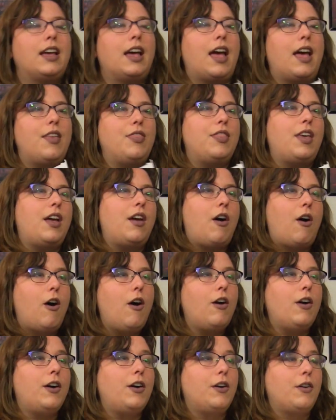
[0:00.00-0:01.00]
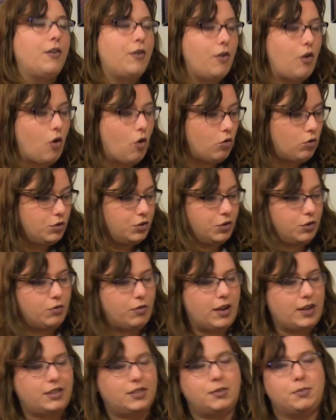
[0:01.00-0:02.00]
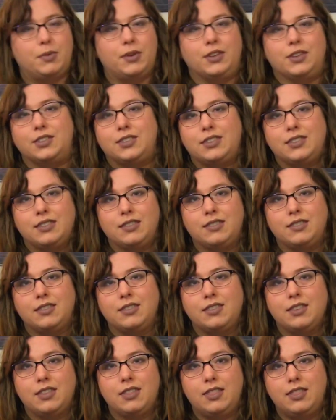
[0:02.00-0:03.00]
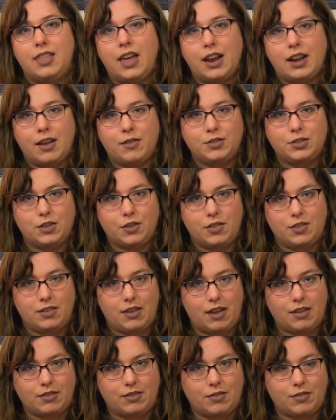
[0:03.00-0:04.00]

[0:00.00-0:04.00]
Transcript: And they are older recipes that have stood the test